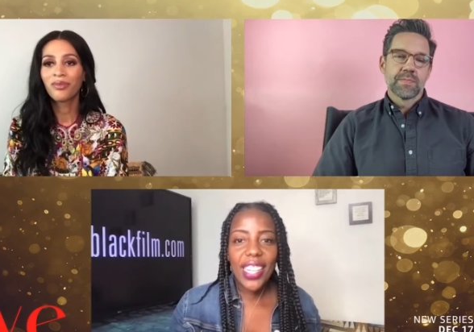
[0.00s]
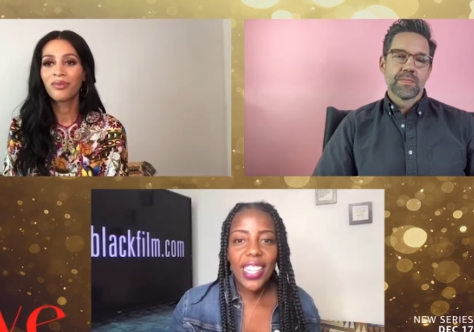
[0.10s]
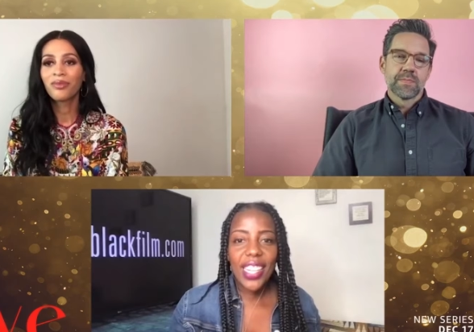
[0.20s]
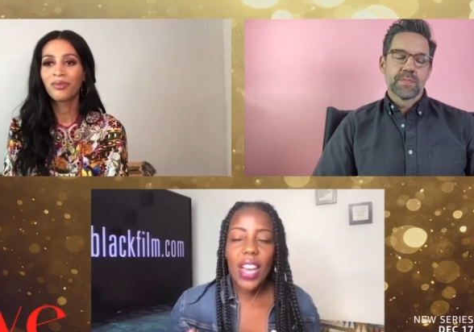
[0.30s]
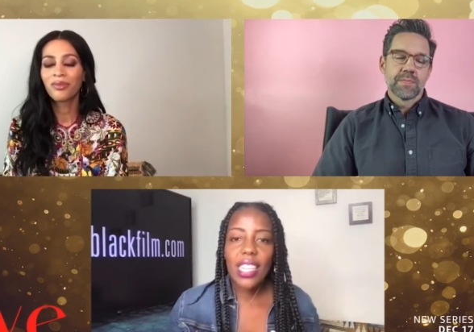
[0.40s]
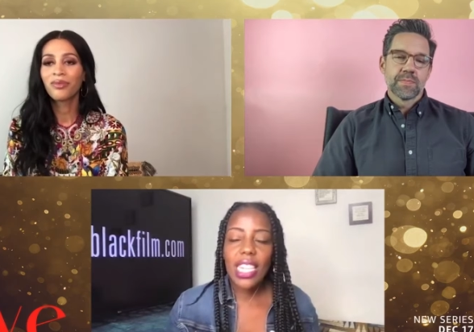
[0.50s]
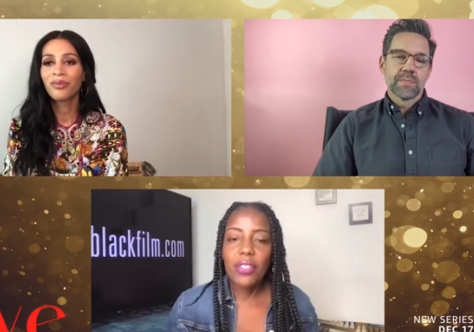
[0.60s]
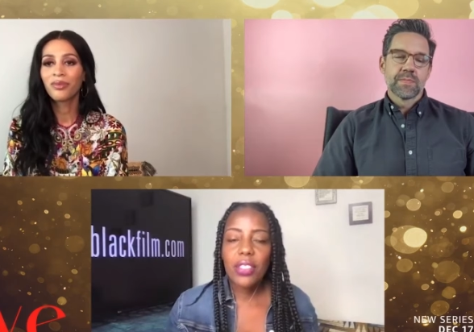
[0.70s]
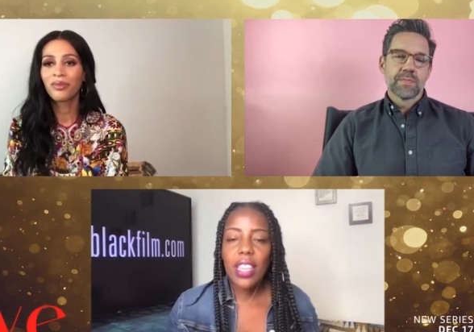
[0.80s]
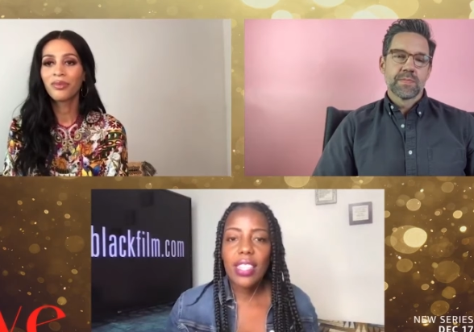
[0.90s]
Speaker 1: love and finding
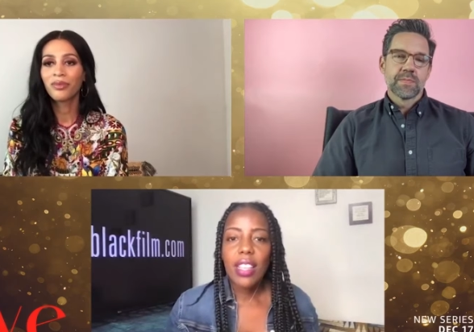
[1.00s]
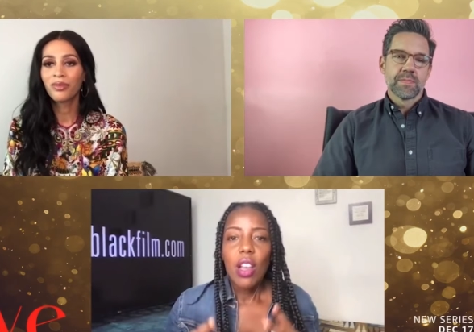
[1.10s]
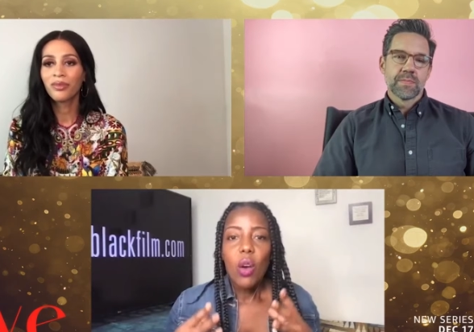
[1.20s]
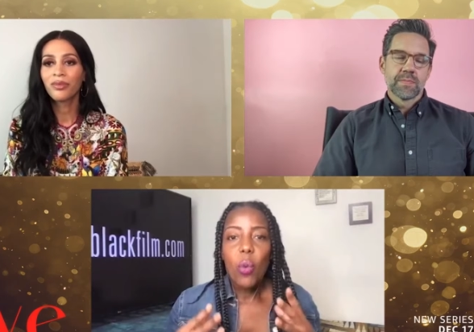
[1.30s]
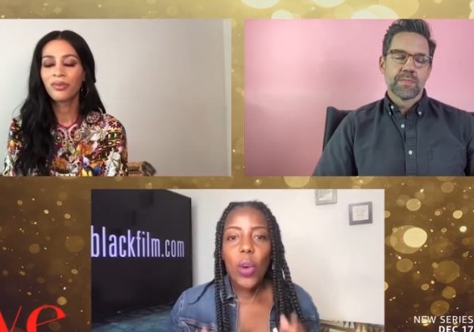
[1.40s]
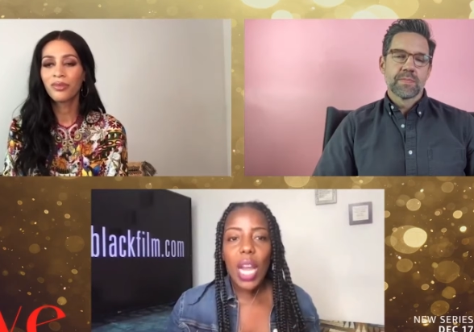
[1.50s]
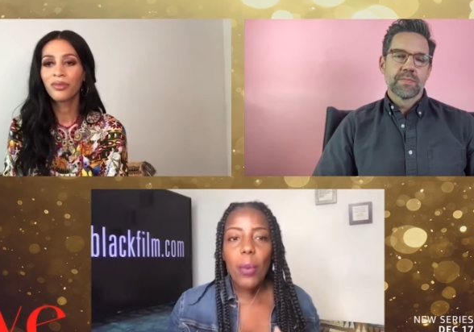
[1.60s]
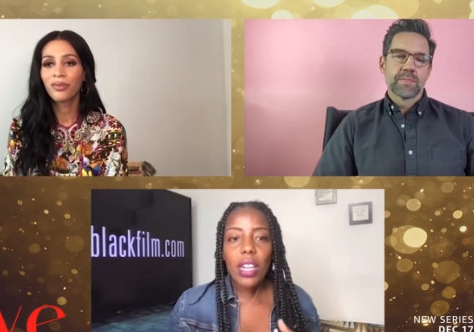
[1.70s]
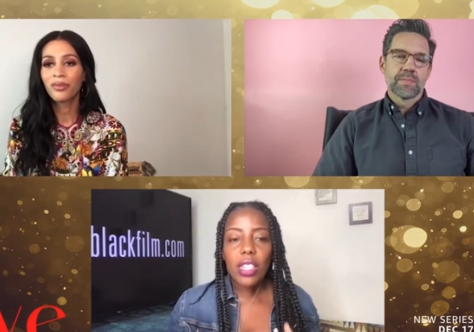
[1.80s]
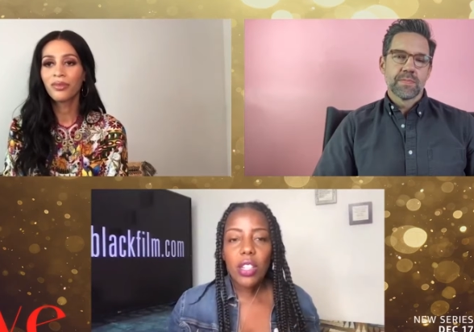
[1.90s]
different things. What I
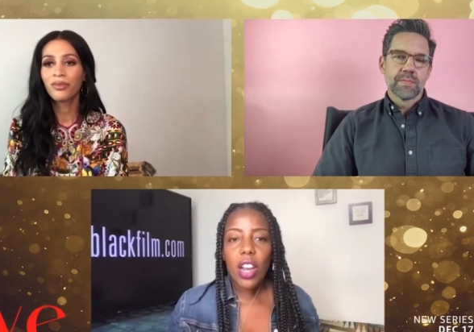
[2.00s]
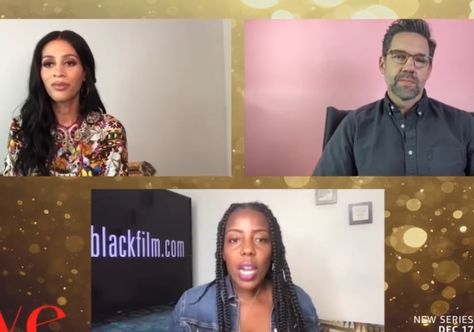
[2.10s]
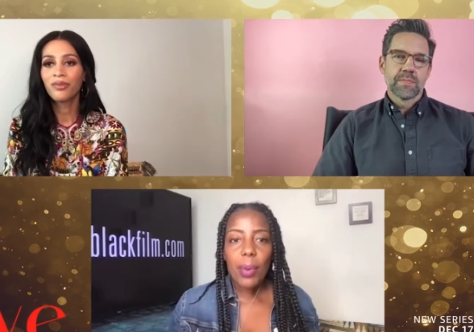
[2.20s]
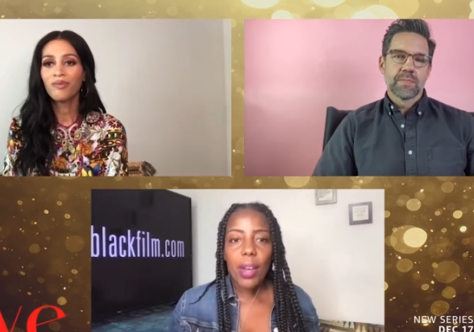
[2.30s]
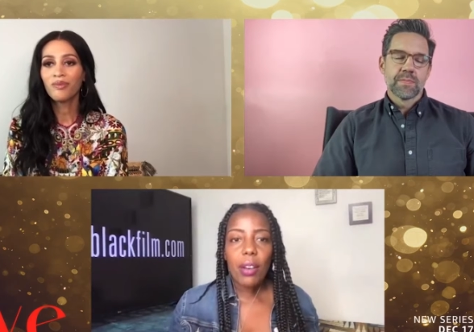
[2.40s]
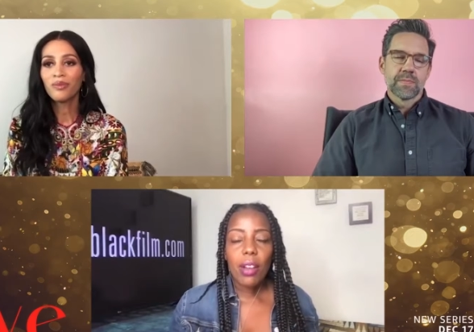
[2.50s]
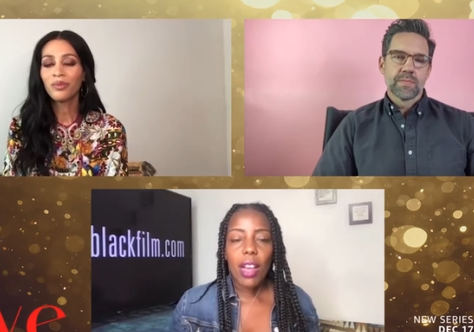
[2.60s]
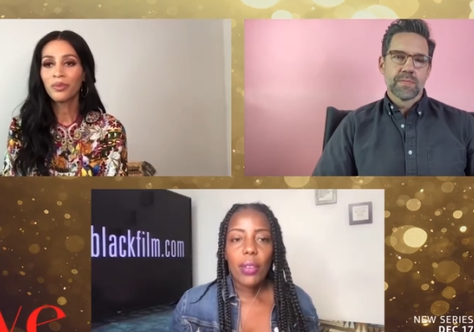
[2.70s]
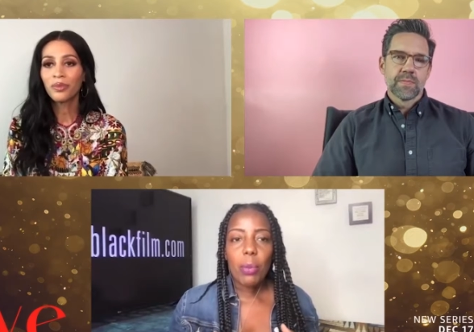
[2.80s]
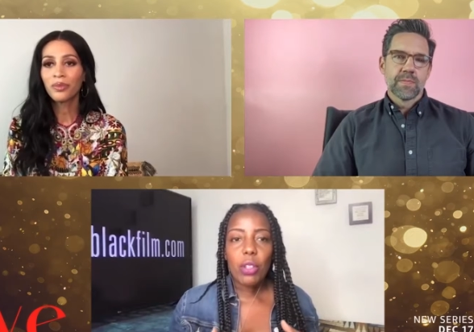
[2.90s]
wanted to talk about
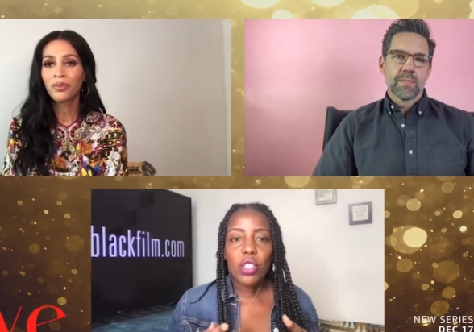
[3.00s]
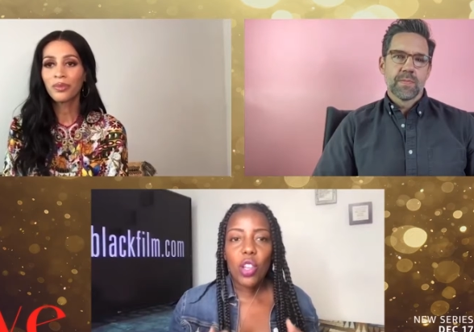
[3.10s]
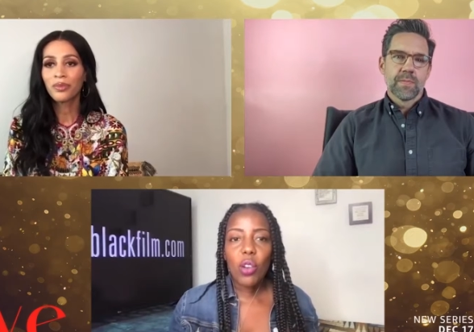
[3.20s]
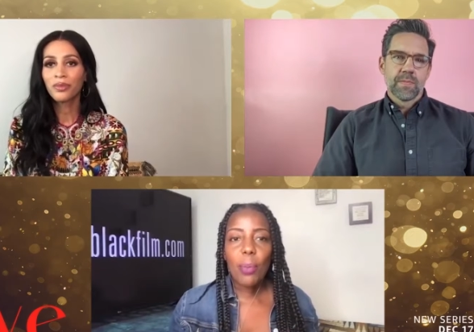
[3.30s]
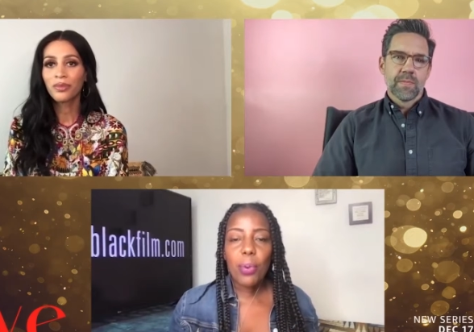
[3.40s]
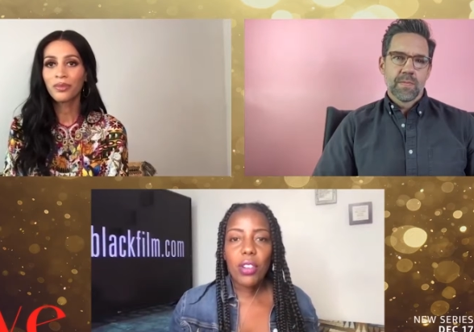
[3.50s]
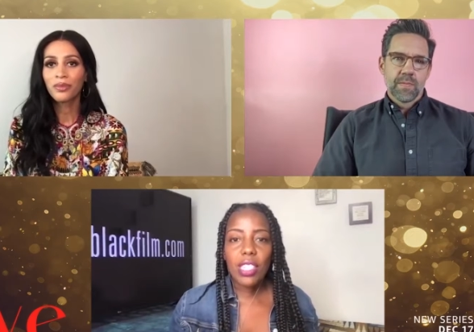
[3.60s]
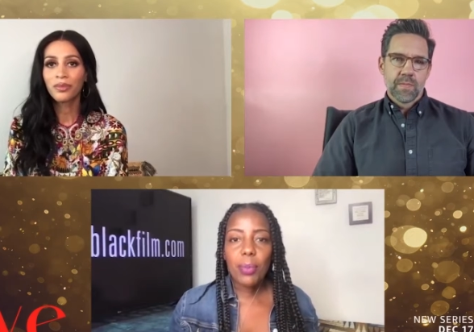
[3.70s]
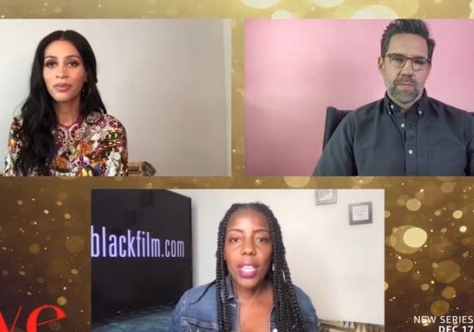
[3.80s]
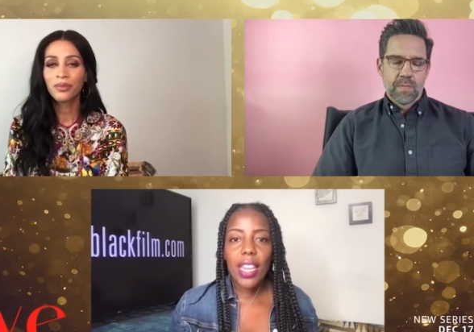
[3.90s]
uh, that was so
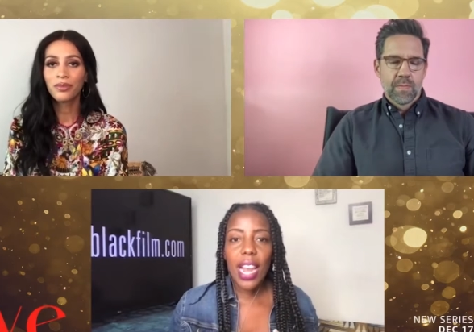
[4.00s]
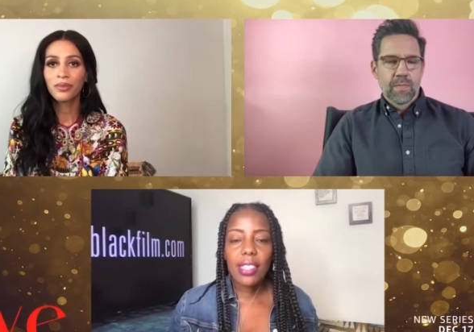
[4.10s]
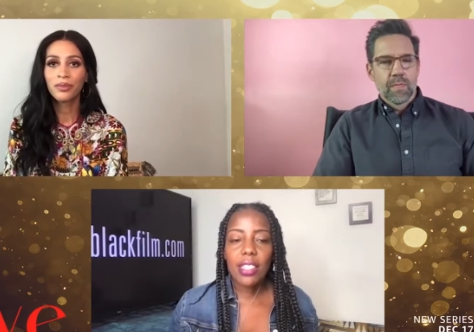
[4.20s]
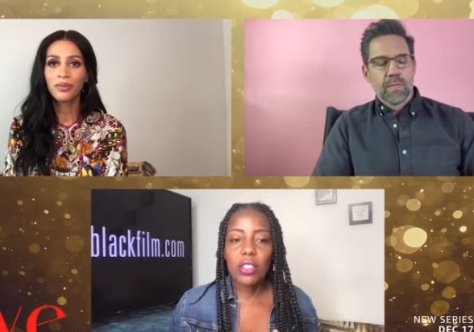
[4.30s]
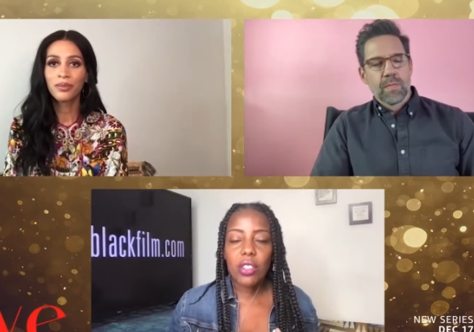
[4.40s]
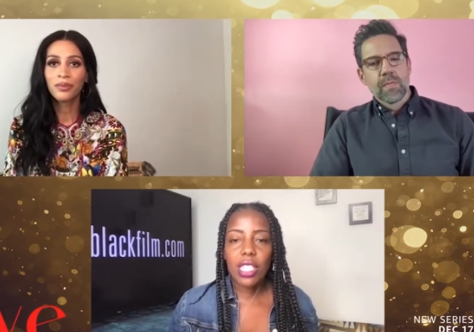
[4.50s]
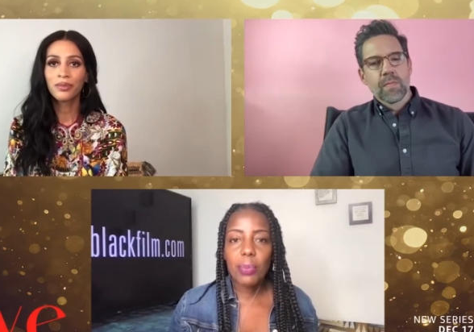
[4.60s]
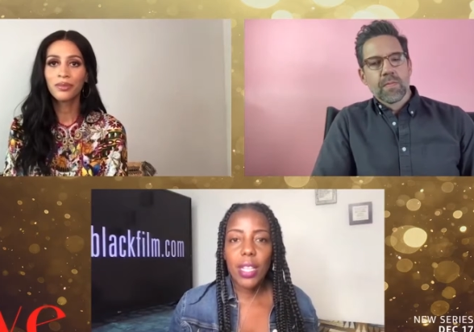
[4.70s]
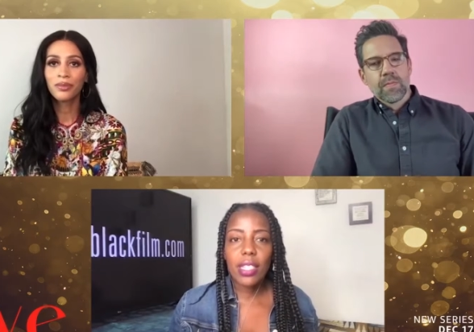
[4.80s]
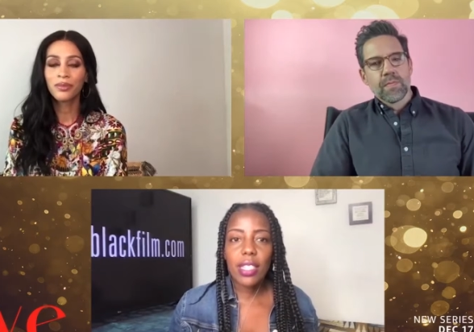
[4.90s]
important to me, and Isis, you can
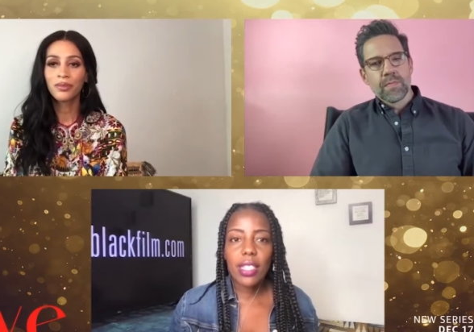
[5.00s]
speak